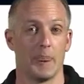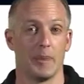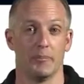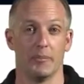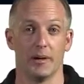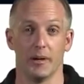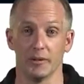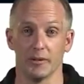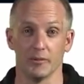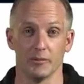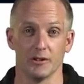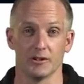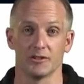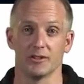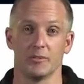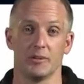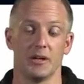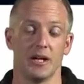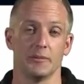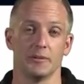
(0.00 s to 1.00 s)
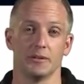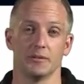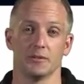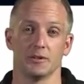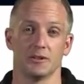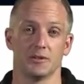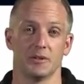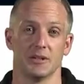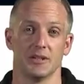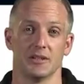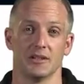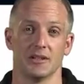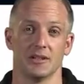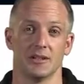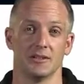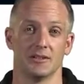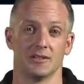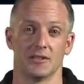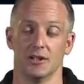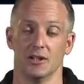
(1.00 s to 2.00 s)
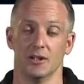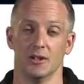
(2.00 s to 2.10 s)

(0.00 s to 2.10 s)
Public Works Department, which maintains